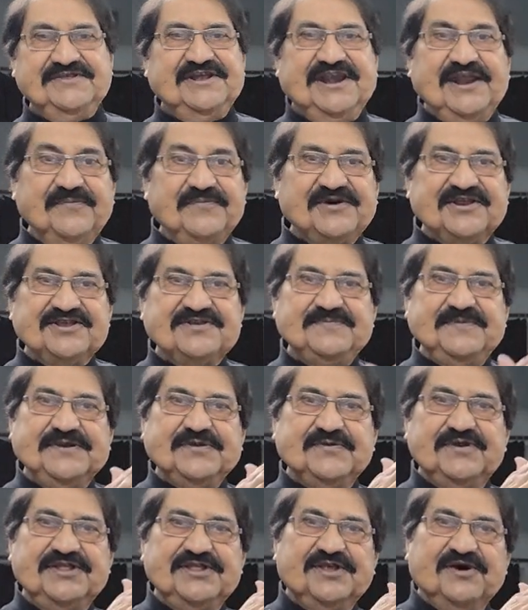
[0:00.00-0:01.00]
The difference
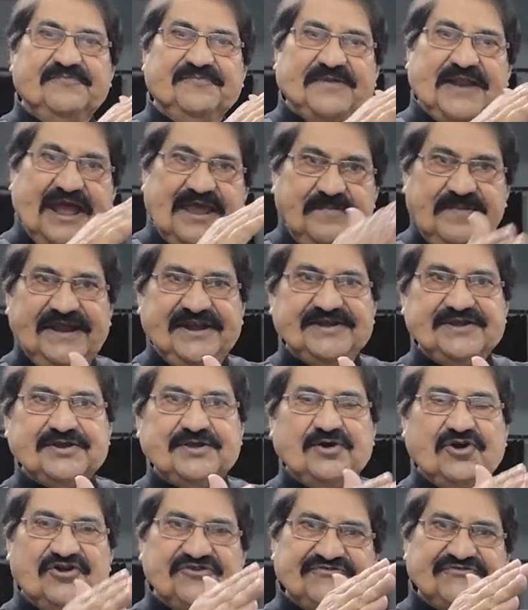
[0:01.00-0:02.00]
between the
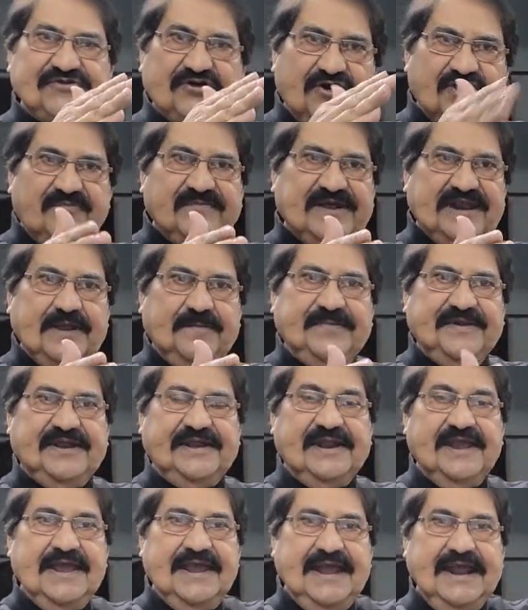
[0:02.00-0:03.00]
private cost or
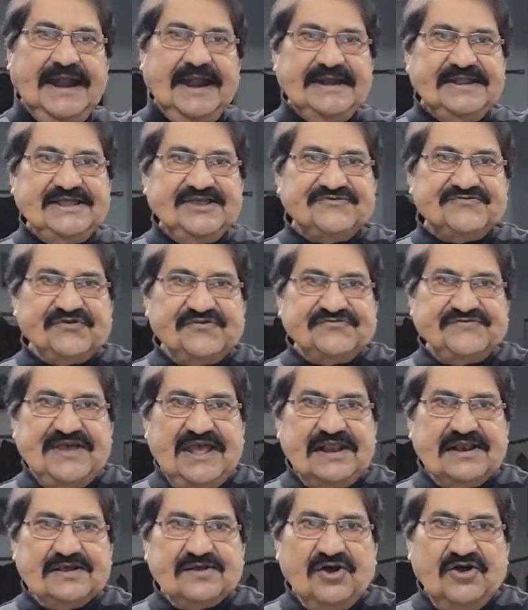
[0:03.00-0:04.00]
benefit and the
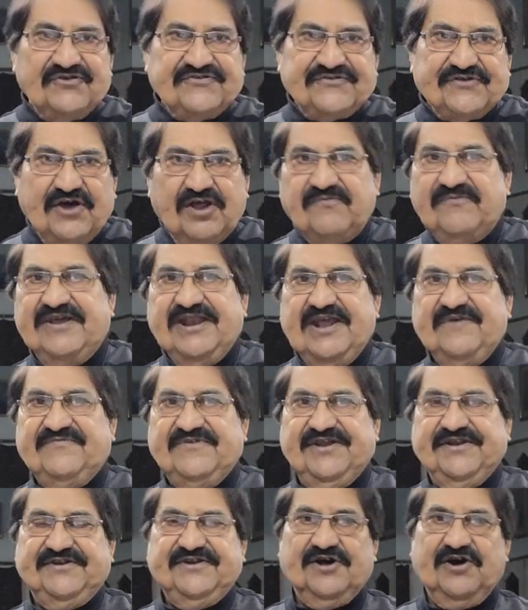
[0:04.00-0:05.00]
social cost or
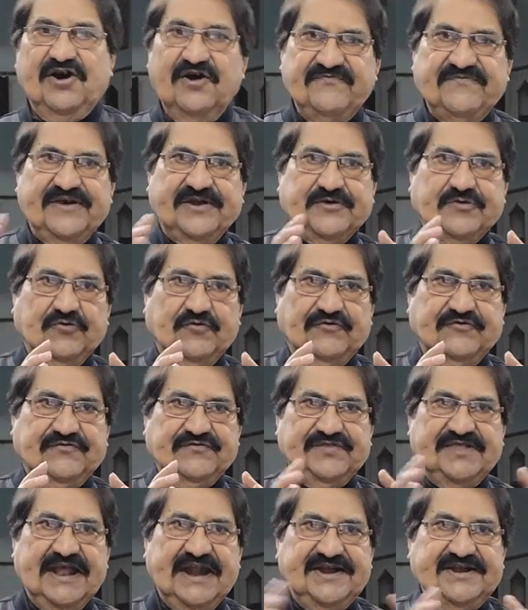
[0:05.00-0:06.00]
benefit of a
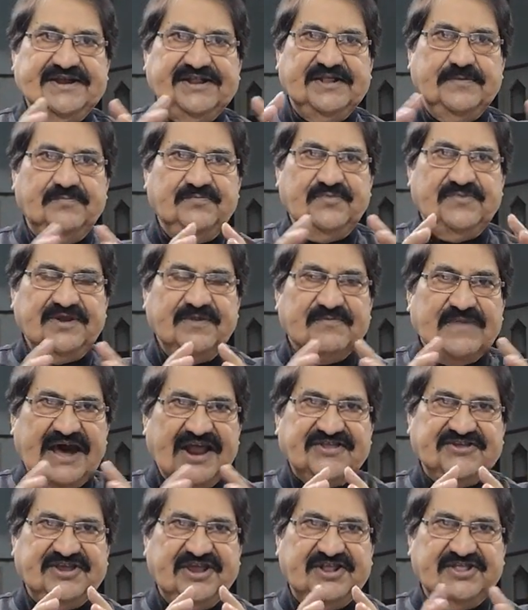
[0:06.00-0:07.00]
good, that the
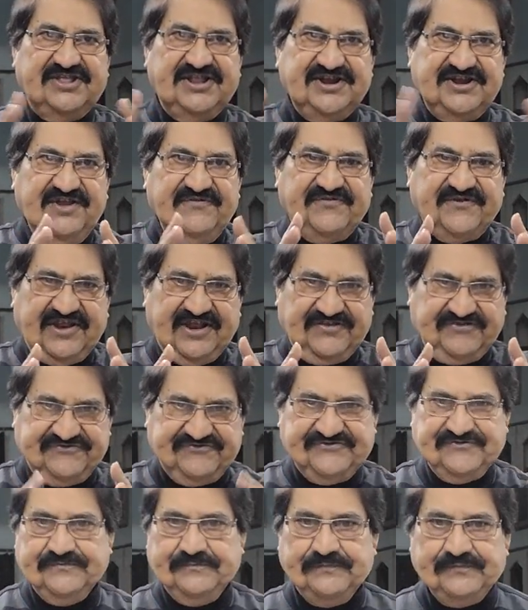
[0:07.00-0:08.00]
margin, the
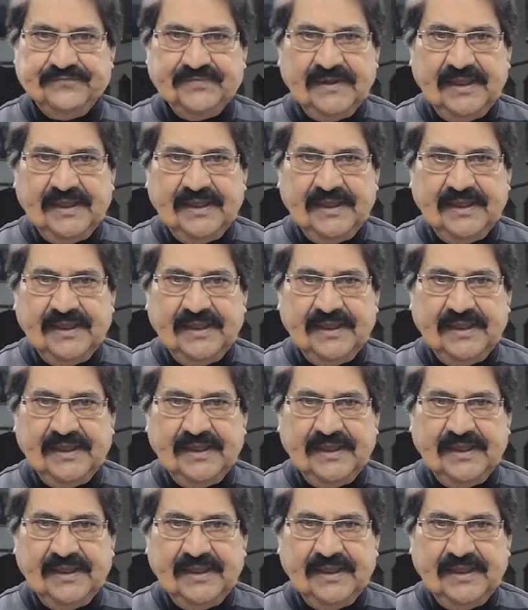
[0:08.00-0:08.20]
difference.